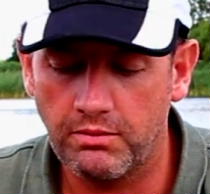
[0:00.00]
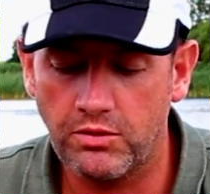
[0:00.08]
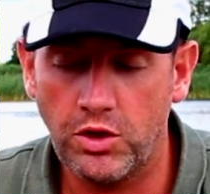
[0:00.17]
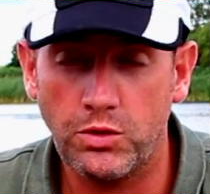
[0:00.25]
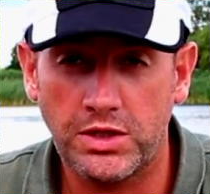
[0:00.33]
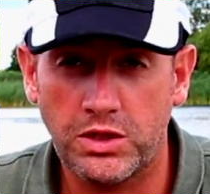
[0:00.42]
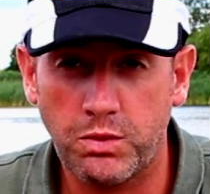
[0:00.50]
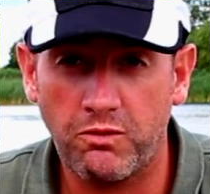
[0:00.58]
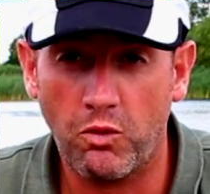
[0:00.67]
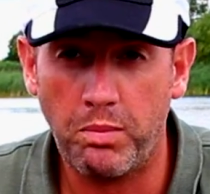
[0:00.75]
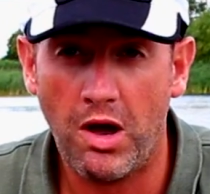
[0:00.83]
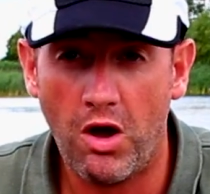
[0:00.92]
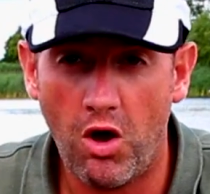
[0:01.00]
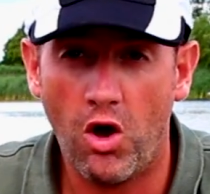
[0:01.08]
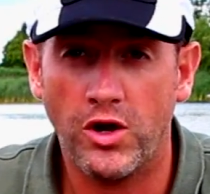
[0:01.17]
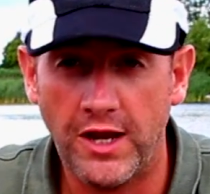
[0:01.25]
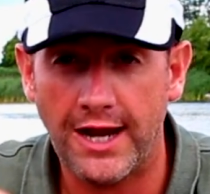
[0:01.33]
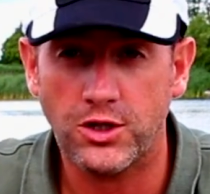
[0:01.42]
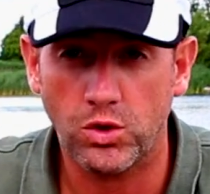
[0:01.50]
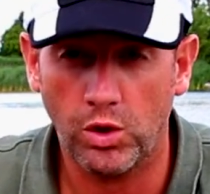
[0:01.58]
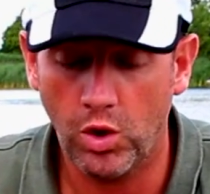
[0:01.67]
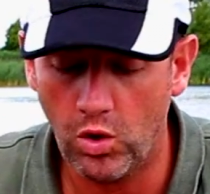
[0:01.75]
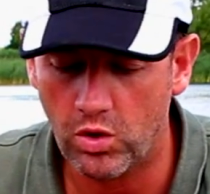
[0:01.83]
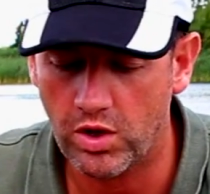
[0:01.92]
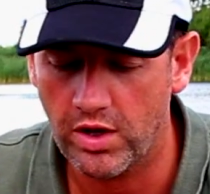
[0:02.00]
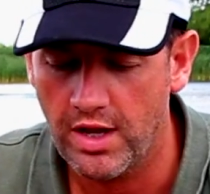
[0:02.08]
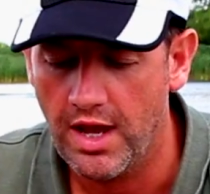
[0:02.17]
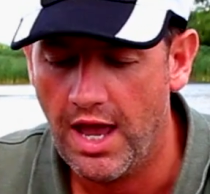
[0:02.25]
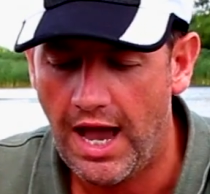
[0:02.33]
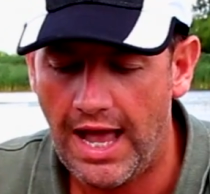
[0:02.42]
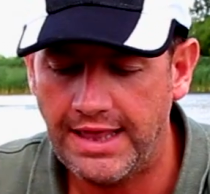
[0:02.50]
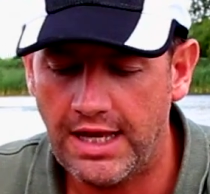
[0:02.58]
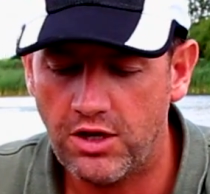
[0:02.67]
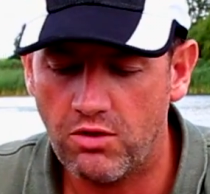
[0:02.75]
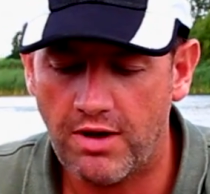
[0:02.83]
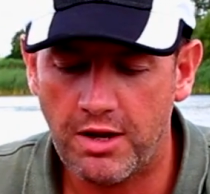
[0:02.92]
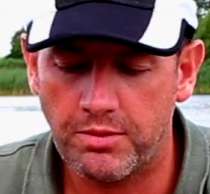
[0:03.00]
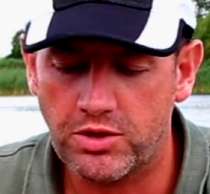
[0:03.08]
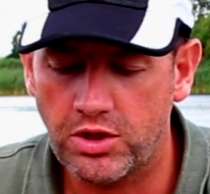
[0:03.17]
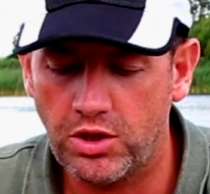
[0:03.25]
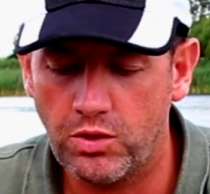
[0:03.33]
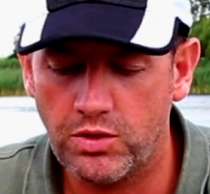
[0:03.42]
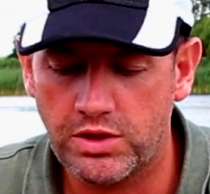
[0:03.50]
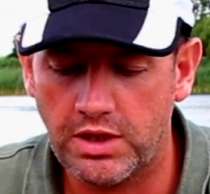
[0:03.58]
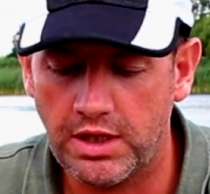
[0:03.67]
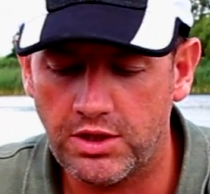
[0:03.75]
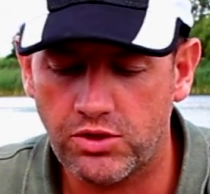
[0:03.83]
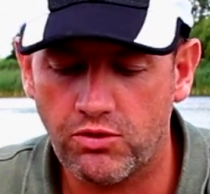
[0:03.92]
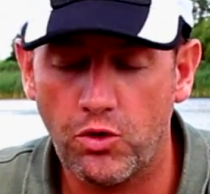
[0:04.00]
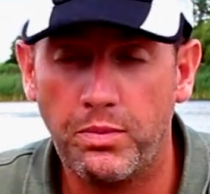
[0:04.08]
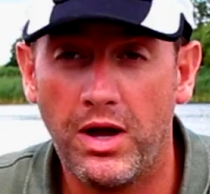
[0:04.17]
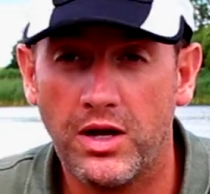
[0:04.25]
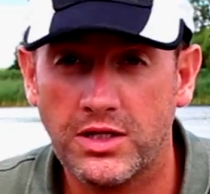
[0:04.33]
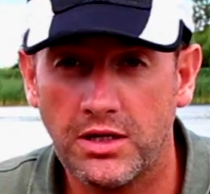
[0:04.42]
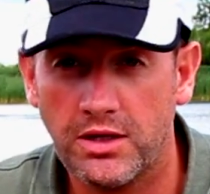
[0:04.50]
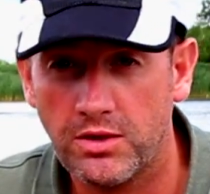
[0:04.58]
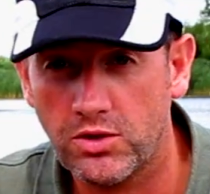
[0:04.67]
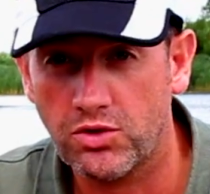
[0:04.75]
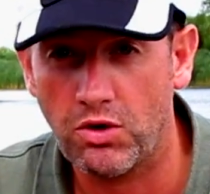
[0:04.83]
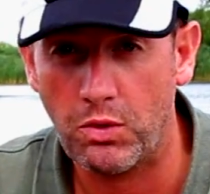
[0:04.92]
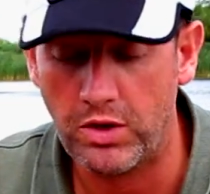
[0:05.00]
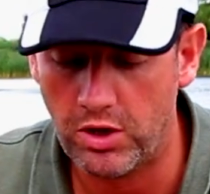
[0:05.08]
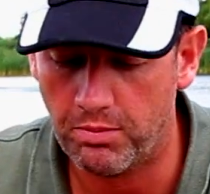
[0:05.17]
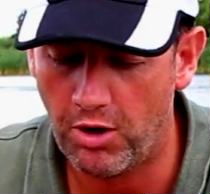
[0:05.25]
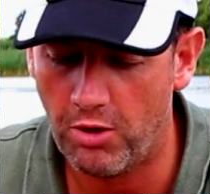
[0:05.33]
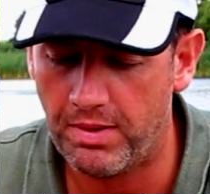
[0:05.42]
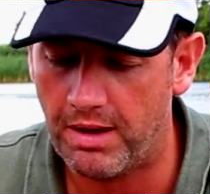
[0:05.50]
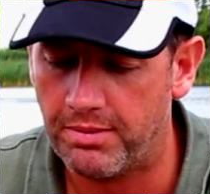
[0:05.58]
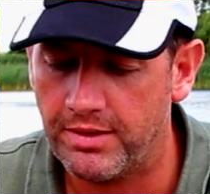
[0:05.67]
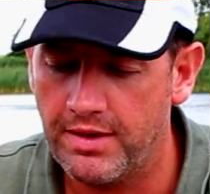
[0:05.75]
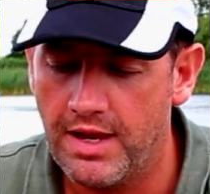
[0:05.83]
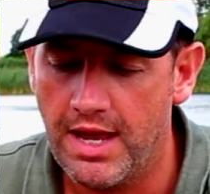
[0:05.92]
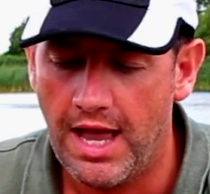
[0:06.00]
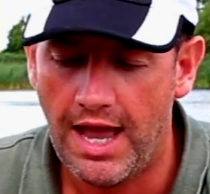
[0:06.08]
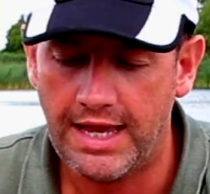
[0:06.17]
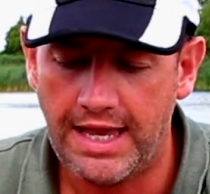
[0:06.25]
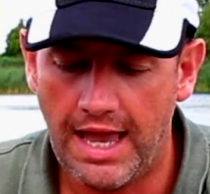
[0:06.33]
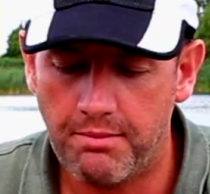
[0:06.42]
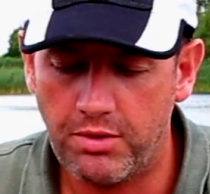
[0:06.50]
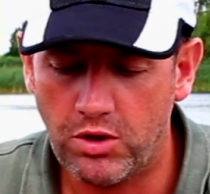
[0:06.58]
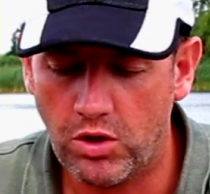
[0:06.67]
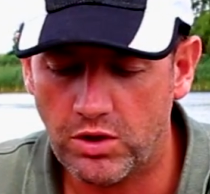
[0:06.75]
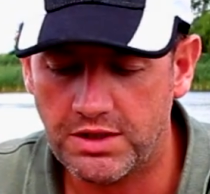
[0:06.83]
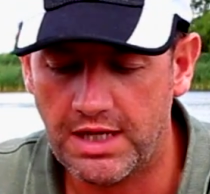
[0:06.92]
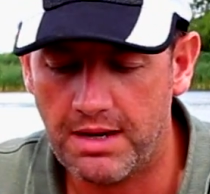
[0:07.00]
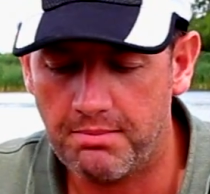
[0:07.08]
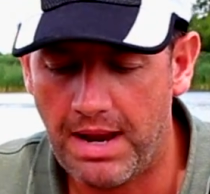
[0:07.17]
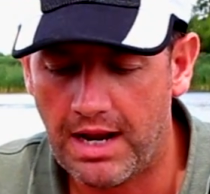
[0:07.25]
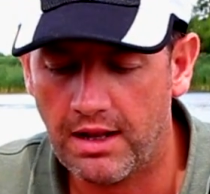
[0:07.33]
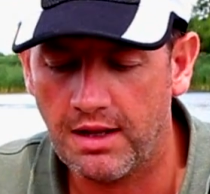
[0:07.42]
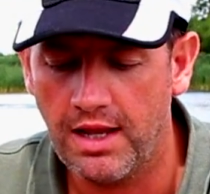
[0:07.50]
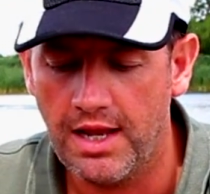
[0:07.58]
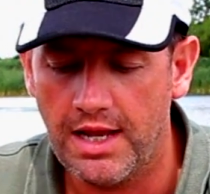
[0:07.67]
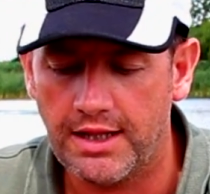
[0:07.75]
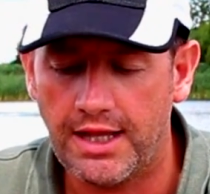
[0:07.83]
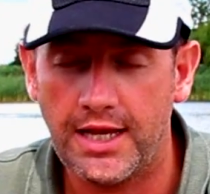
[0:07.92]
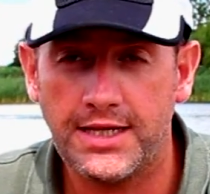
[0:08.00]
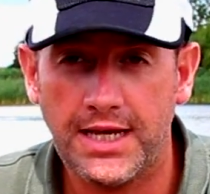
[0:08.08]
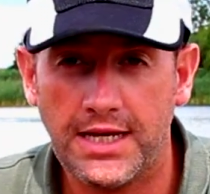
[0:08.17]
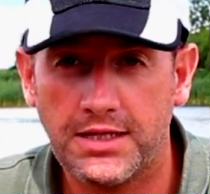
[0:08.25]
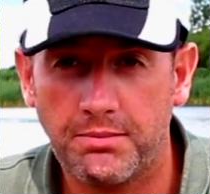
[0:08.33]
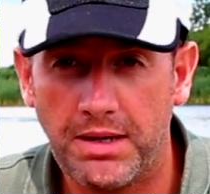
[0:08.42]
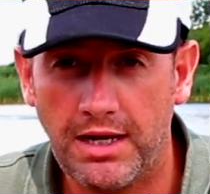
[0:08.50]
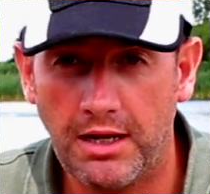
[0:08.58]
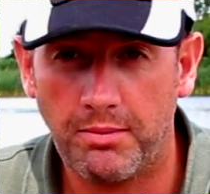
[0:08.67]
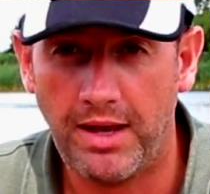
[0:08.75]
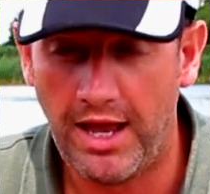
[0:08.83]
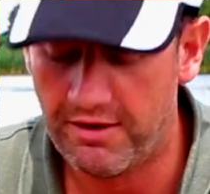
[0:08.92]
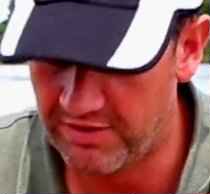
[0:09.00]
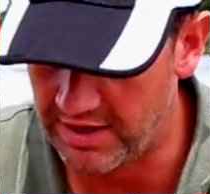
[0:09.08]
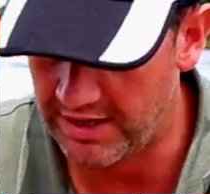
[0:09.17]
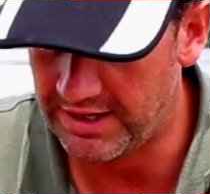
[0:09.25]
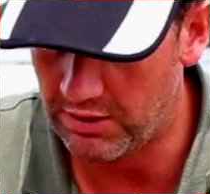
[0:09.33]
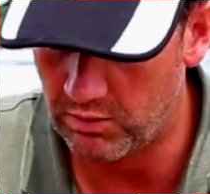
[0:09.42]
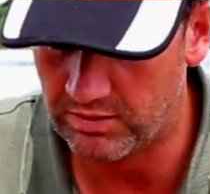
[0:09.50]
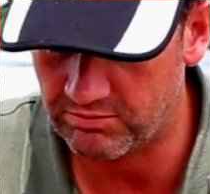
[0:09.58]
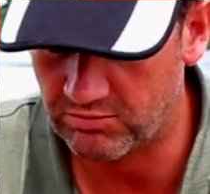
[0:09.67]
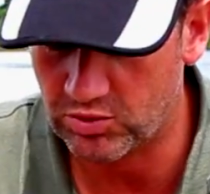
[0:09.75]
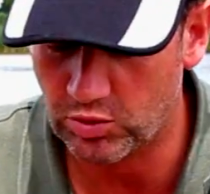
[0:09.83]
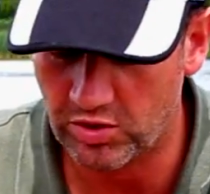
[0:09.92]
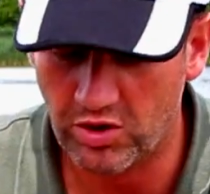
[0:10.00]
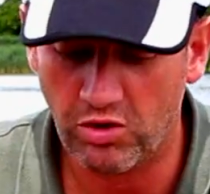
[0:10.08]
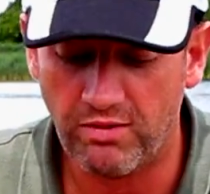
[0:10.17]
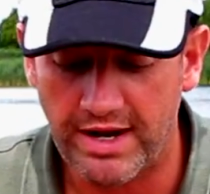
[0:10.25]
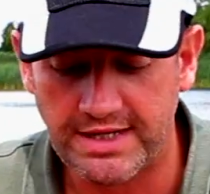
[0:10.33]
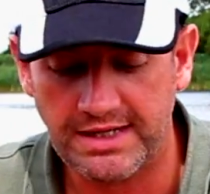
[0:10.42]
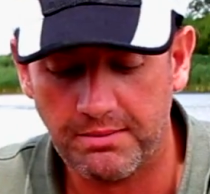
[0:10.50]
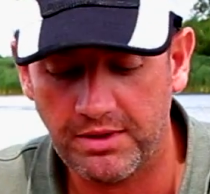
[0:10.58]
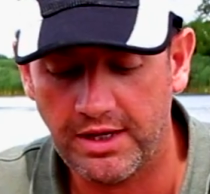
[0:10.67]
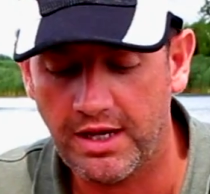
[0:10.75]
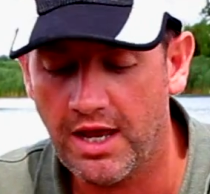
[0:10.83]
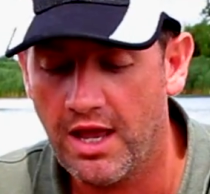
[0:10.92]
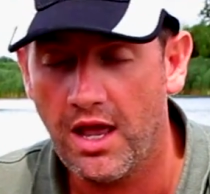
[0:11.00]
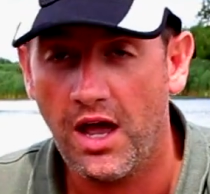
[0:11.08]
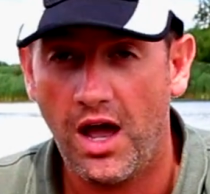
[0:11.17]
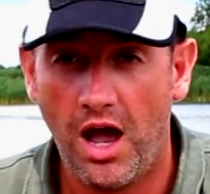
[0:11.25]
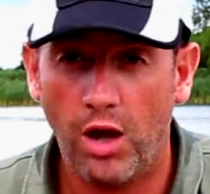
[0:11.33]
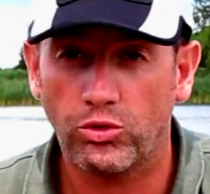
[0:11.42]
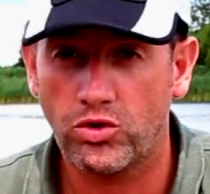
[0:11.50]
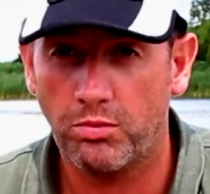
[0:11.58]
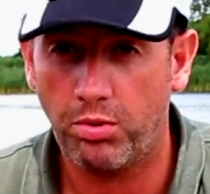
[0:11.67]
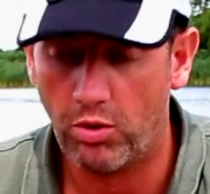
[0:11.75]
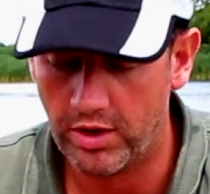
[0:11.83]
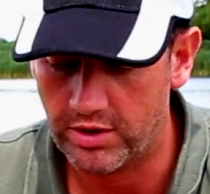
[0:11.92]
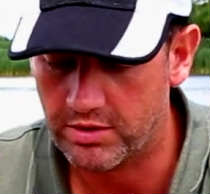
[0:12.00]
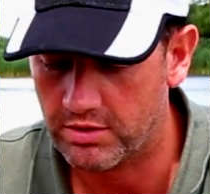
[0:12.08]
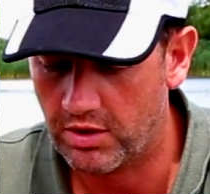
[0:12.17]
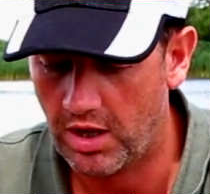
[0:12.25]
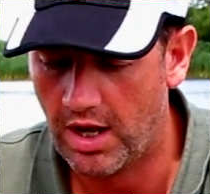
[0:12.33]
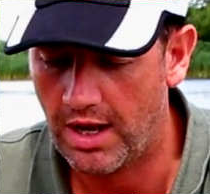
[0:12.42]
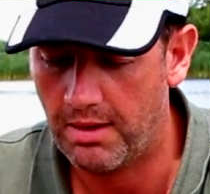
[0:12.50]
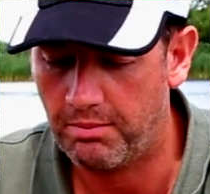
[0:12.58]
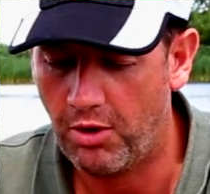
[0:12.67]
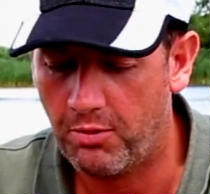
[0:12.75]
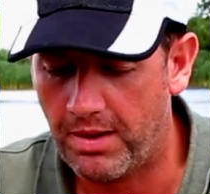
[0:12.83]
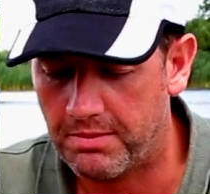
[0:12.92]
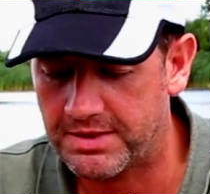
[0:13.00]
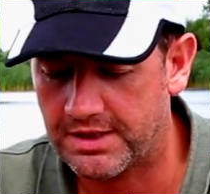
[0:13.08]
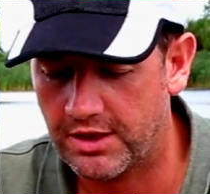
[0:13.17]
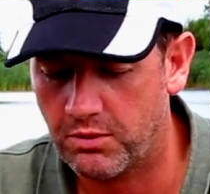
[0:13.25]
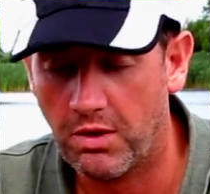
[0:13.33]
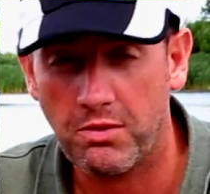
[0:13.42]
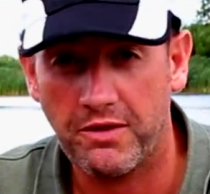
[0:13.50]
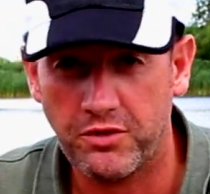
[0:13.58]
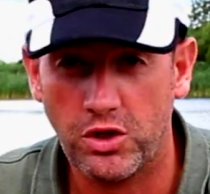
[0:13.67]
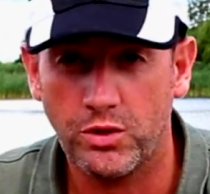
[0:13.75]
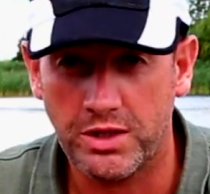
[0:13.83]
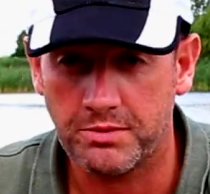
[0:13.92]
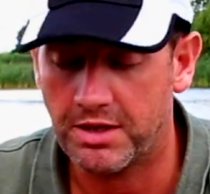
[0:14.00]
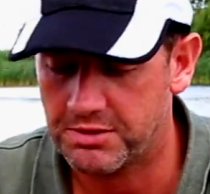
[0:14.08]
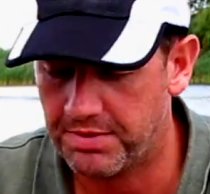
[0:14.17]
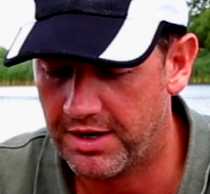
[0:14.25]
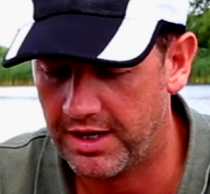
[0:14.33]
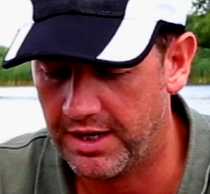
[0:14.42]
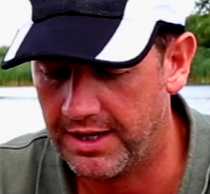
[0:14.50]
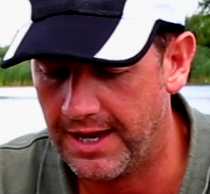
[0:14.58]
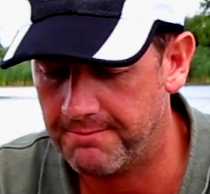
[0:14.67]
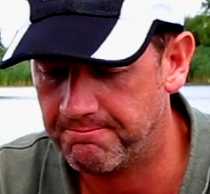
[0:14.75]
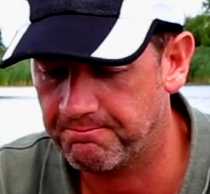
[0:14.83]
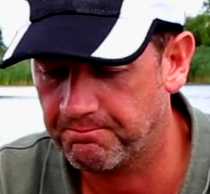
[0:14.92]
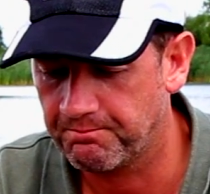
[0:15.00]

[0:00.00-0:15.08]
use the swivel part on the actual hook, and then you're able to use the screw part to screw in your pop-up. Again, because they're metal, they tend to be a little bit heavier, and that will sort of correct some of the ultra buoyant pop-ups, and you won't have to use as much putty again.